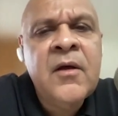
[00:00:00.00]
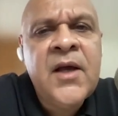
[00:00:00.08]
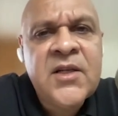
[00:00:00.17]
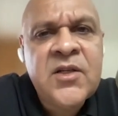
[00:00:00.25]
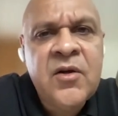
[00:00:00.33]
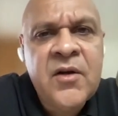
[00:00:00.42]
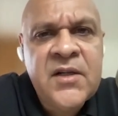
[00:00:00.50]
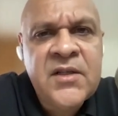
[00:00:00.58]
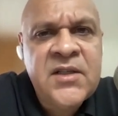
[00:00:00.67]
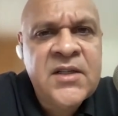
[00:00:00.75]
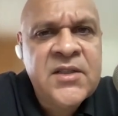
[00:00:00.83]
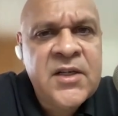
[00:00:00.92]
as long as
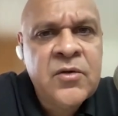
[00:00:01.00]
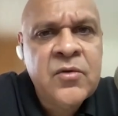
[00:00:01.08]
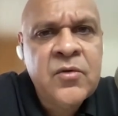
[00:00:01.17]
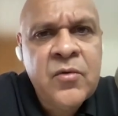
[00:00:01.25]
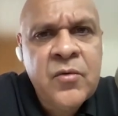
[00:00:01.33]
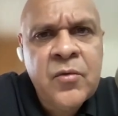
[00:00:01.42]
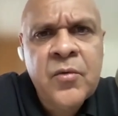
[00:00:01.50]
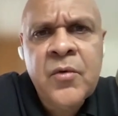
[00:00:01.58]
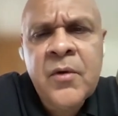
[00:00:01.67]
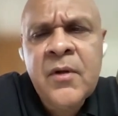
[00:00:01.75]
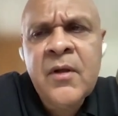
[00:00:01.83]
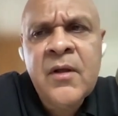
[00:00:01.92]
they stick to
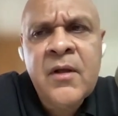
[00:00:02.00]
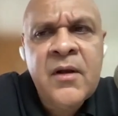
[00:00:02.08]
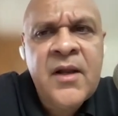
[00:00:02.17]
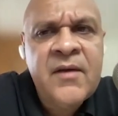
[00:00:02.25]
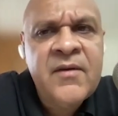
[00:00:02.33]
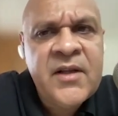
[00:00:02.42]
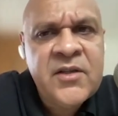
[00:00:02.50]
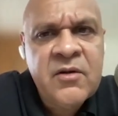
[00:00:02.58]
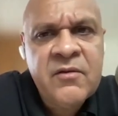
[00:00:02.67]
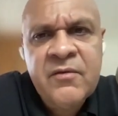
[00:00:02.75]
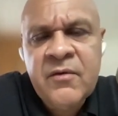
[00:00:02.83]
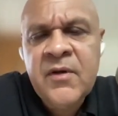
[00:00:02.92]
a leverage
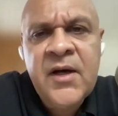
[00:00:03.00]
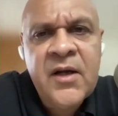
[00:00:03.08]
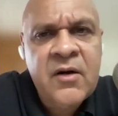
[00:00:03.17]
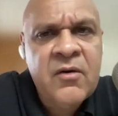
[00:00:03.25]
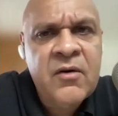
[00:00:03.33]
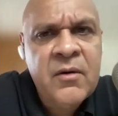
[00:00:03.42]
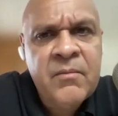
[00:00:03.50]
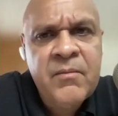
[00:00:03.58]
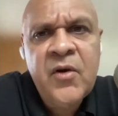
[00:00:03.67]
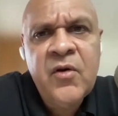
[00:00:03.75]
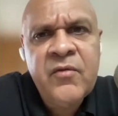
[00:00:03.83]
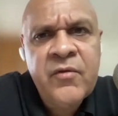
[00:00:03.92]
of around
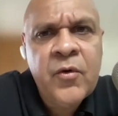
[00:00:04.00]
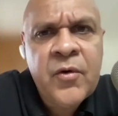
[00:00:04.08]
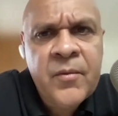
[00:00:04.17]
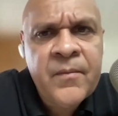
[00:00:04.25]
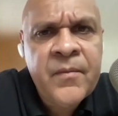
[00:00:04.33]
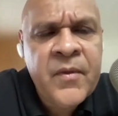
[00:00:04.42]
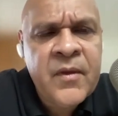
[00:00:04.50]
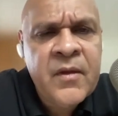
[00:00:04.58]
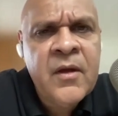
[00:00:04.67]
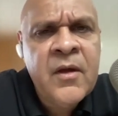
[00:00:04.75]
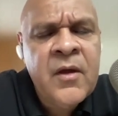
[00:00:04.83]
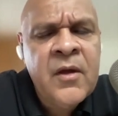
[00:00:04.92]
below 4,
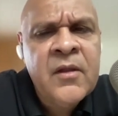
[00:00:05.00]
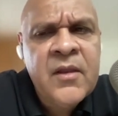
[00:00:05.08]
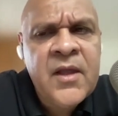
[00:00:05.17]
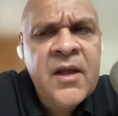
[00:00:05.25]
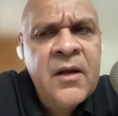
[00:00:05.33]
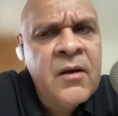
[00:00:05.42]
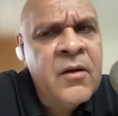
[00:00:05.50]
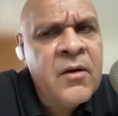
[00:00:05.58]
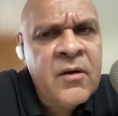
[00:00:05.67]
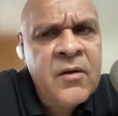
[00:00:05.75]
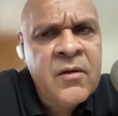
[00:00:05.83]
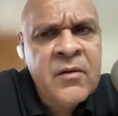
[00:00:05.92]
then
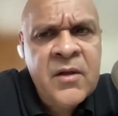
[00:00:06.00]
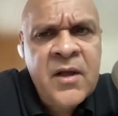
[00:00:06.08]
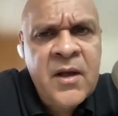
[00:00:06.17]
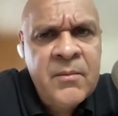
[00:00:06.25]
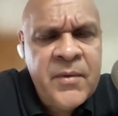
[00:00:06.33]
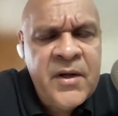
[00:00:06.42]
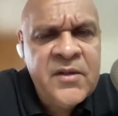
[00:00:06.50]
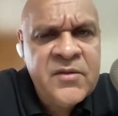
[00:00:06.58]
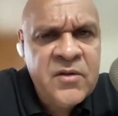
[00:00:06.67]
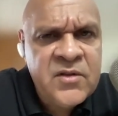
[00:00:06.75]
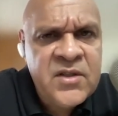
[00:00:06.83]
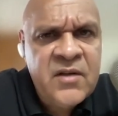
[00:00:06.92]
the company is
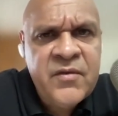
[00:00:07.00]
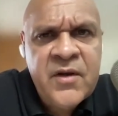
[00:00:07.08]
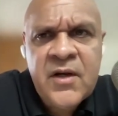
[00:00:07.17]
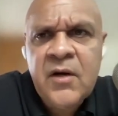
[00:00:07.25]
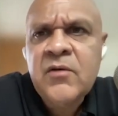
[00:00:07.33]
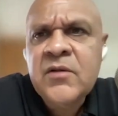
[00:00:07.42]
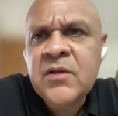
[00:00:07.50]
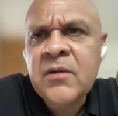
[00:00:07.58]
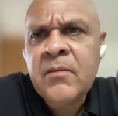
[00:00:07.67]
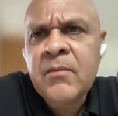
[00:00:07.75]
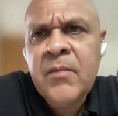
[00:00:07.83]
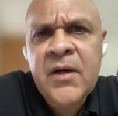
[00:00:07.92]
on safer grounds.
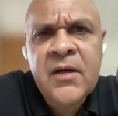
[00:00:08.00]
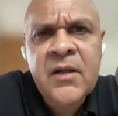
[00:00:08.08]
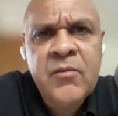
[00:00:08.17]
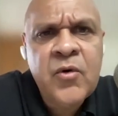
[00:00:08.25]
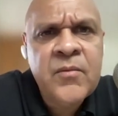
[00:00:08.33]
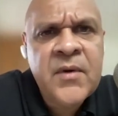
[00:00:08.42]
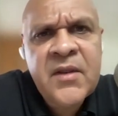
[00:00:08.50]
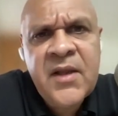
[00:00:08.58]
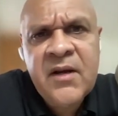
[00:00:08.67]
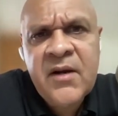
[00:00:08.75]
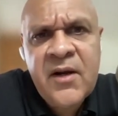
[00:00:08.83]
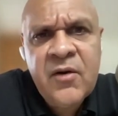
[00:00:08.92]
But the moment they
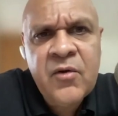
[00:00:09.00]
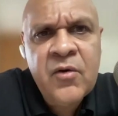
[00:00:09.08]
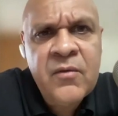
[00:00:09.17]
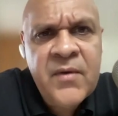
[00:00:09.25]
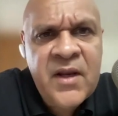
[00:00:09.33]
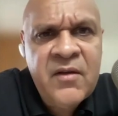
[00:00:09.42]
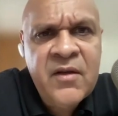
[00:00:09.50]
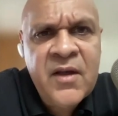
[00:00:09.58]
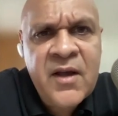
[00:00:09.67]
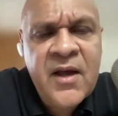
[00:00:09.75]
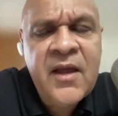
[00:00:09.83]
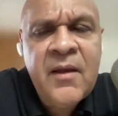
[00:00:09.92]
try to go very
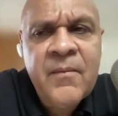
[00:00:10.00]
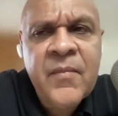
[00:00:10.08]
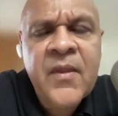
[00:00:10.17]
high,